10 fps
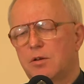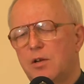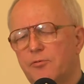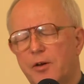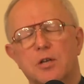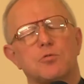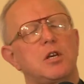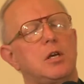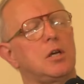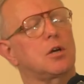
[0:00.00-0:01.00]
in fact
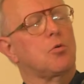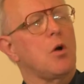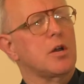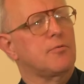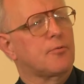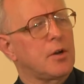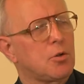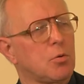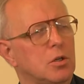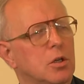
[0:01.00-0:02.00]
we hear quite
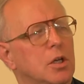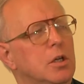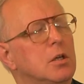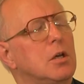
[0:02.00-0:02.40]
frequently,